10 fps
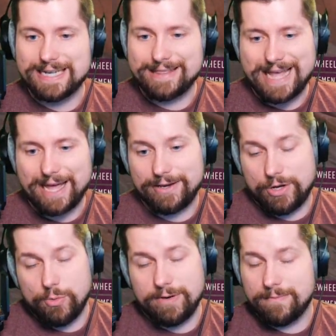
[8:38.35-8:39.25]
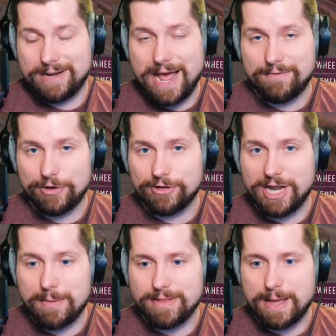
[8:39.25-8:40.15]
and that wouldn't have been having a good
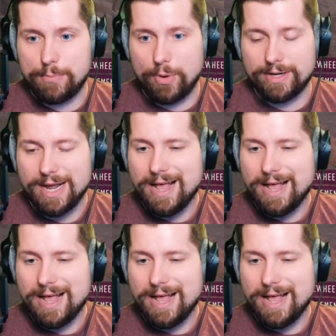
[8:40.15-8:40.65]
time at that point.